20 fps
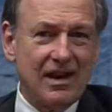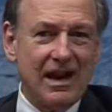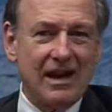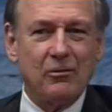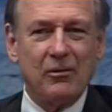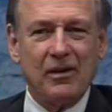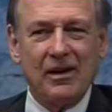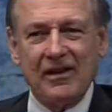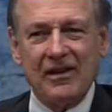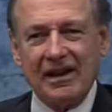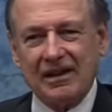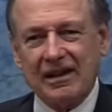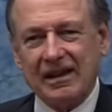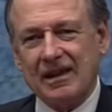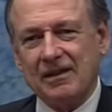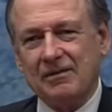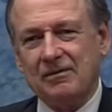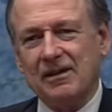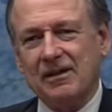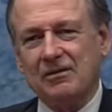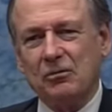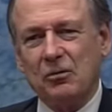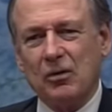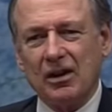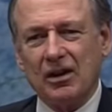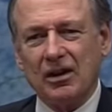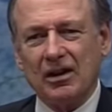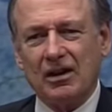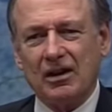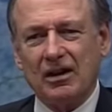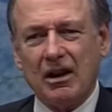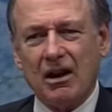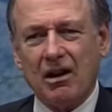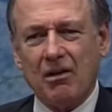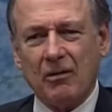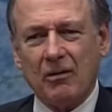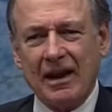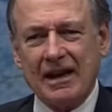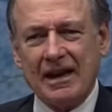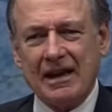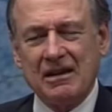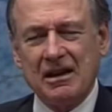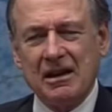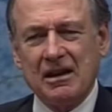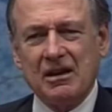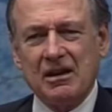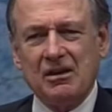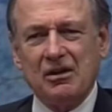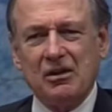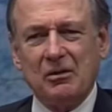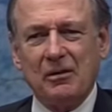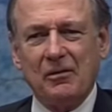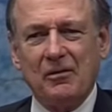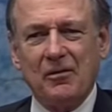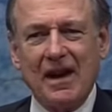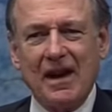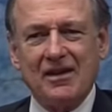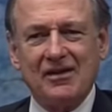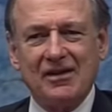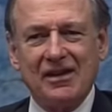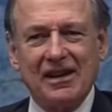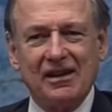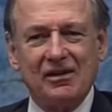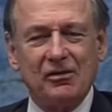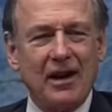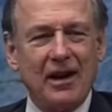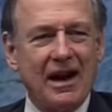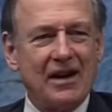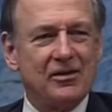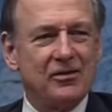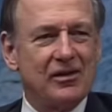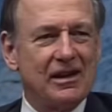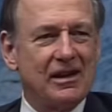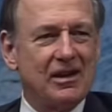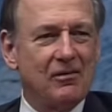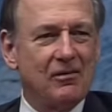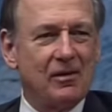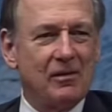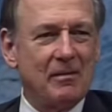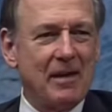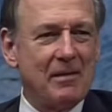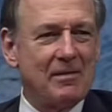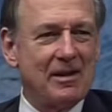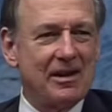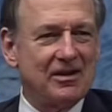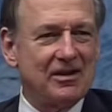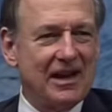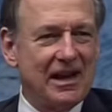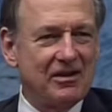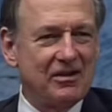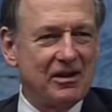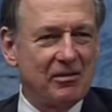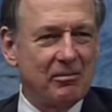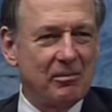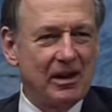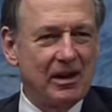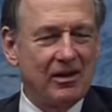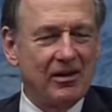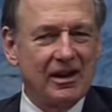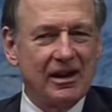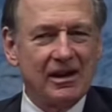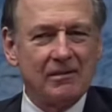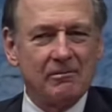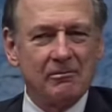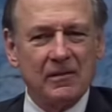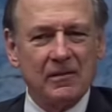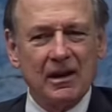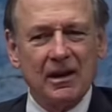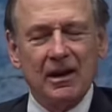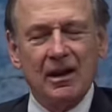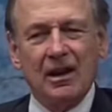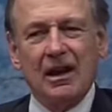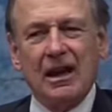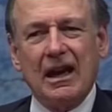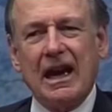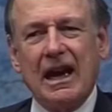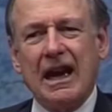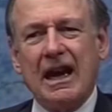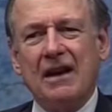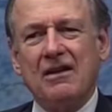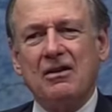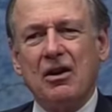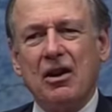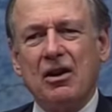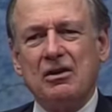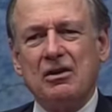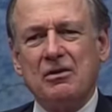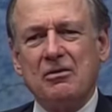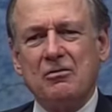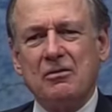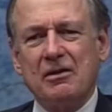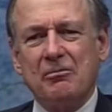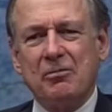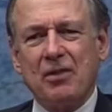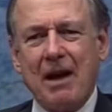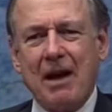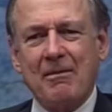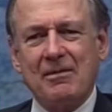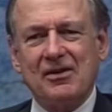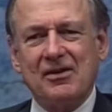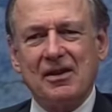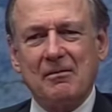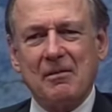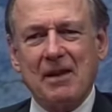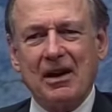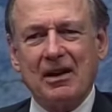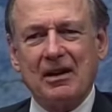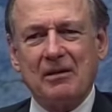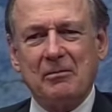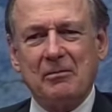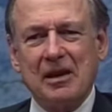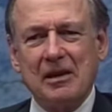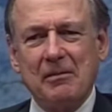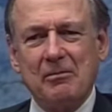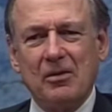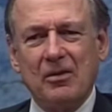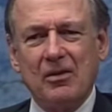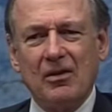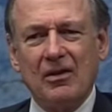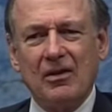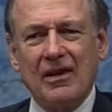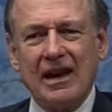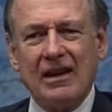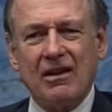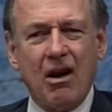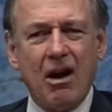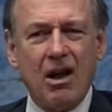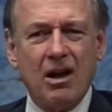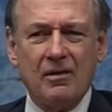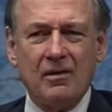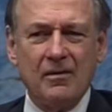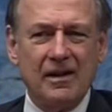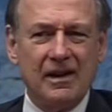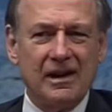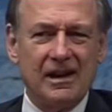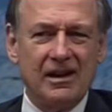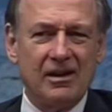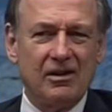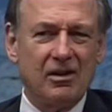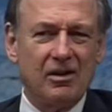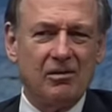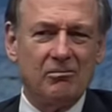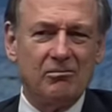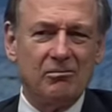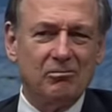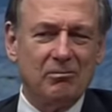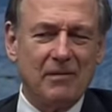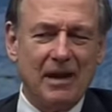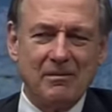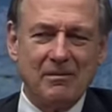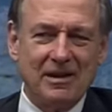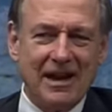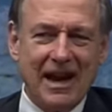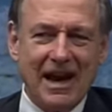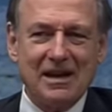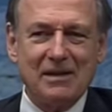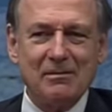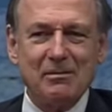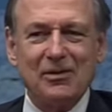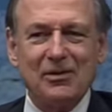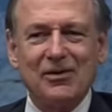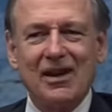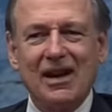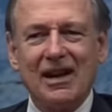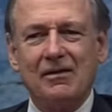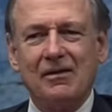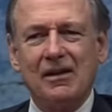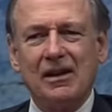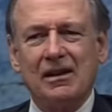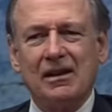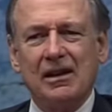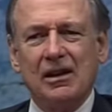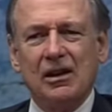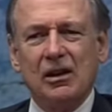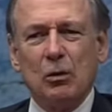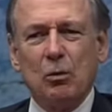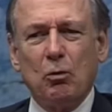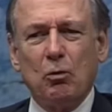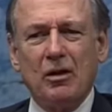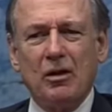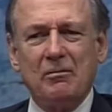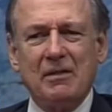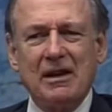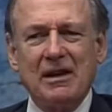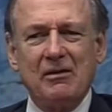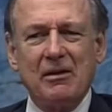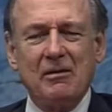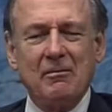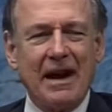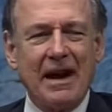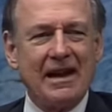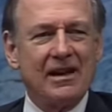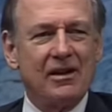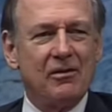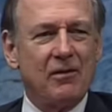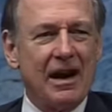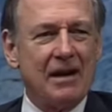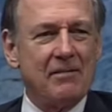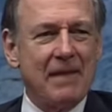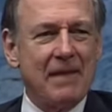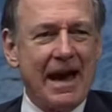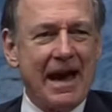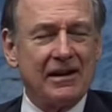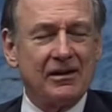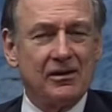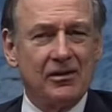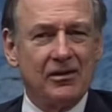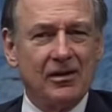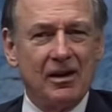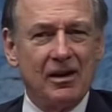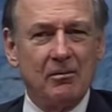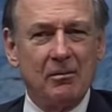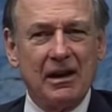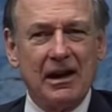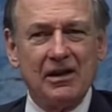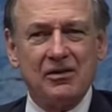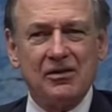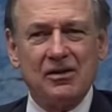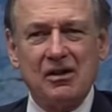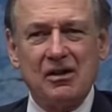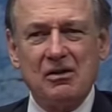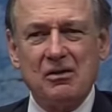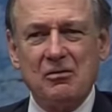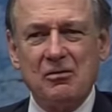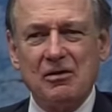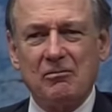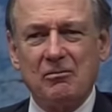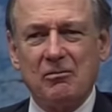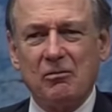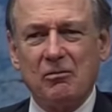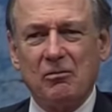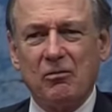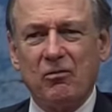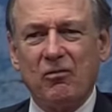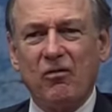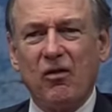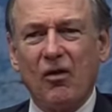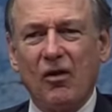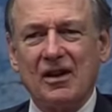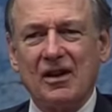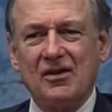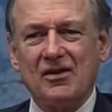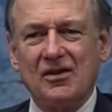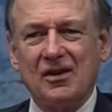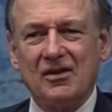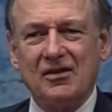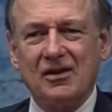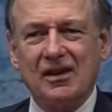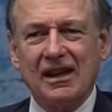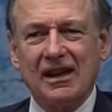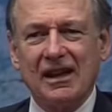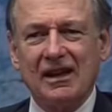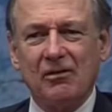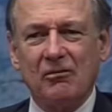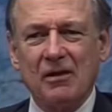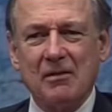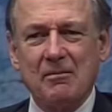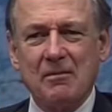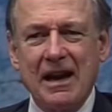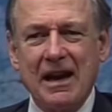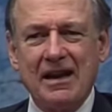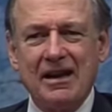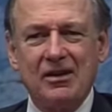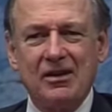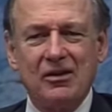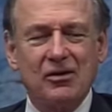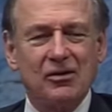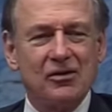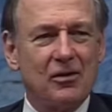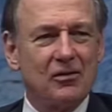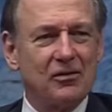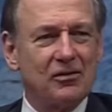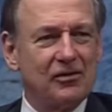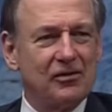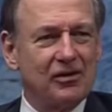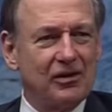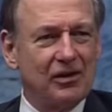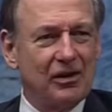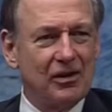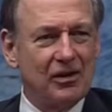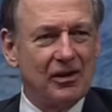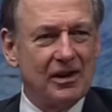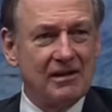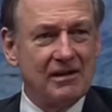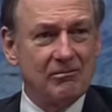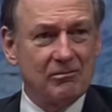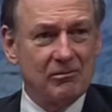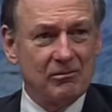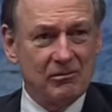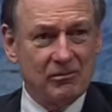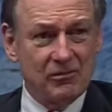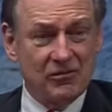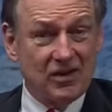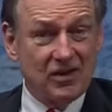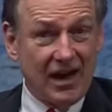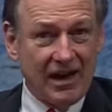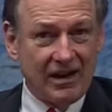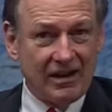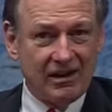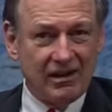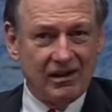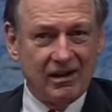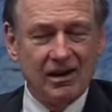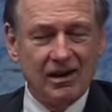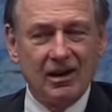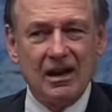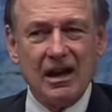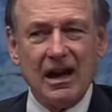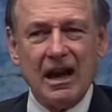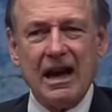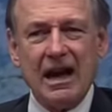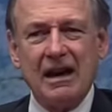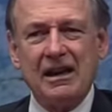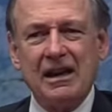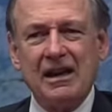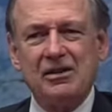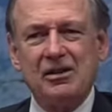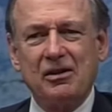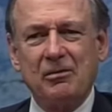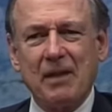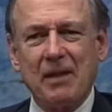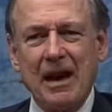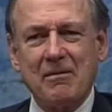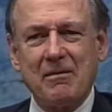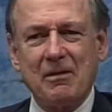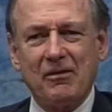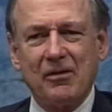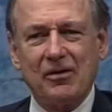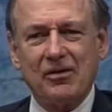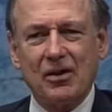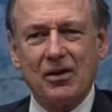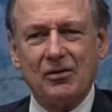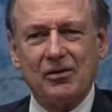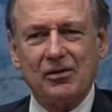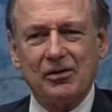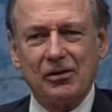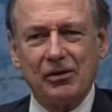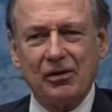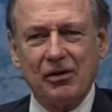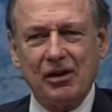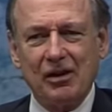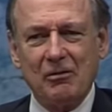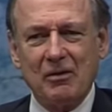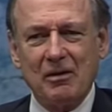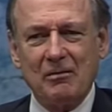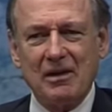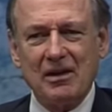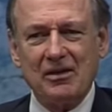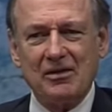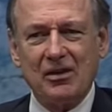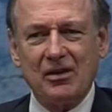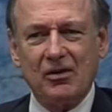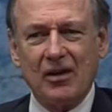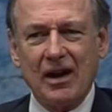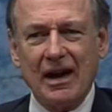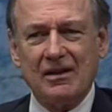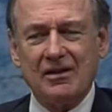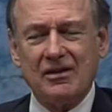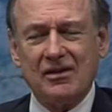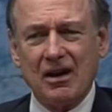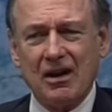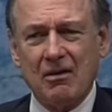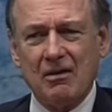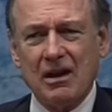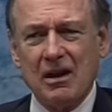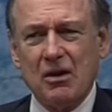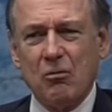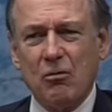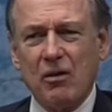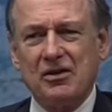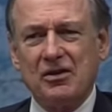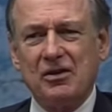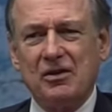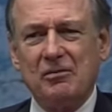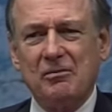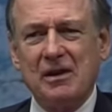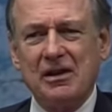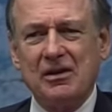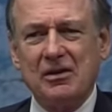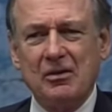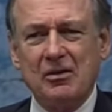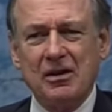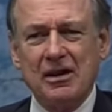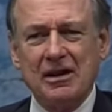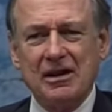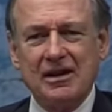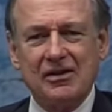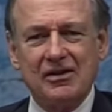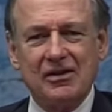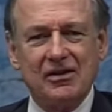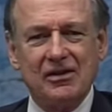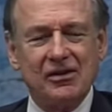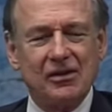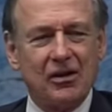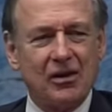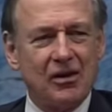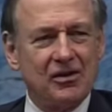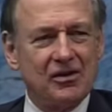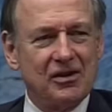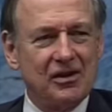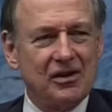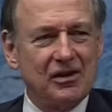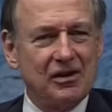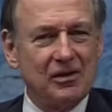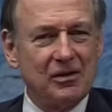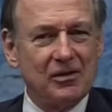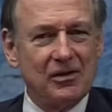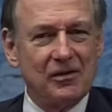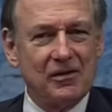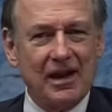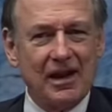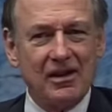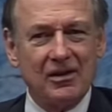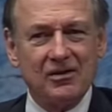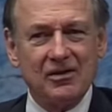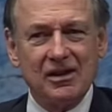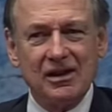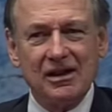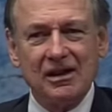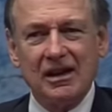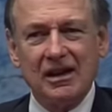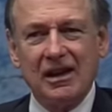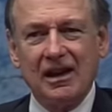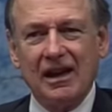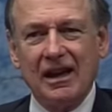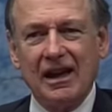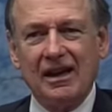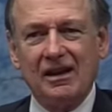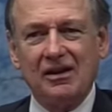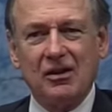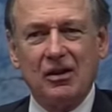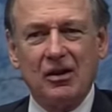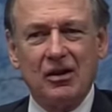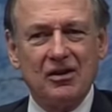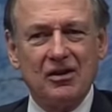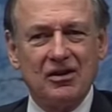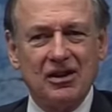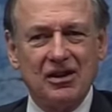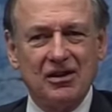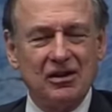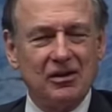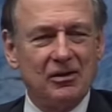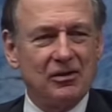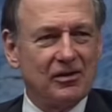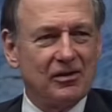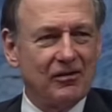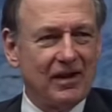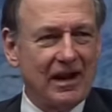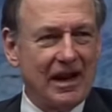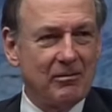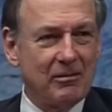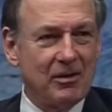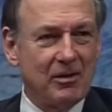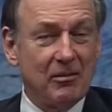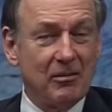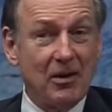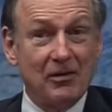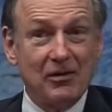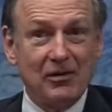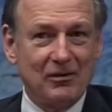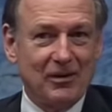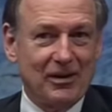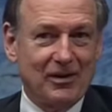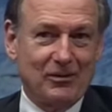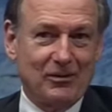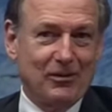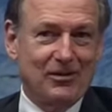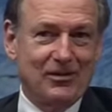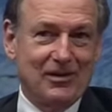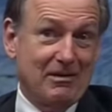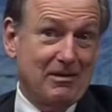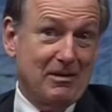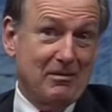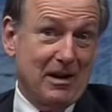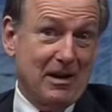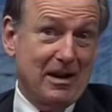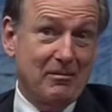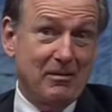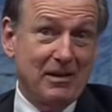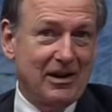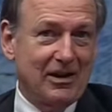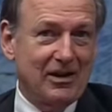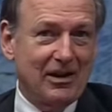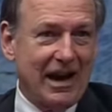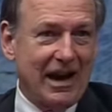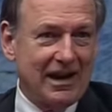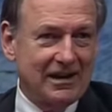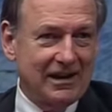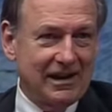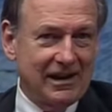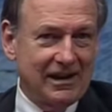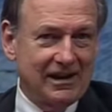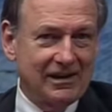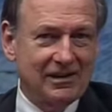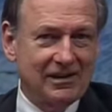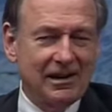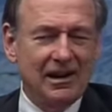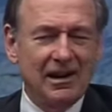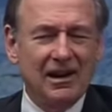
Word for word: like where they live and work already, you would phase it in gradually over maybe a 10-year period. And you would promise the American people that all of it, or maybe 90% of it, would be rebated right back to them. And so you would, for instance, get a rebate in your Social Security check uh, in your payment for Social Security wouldn't be so great. So what you'd be doing is discouraging the use of energy and encouraging the use of labor, both of which would seem to me to be good ideas.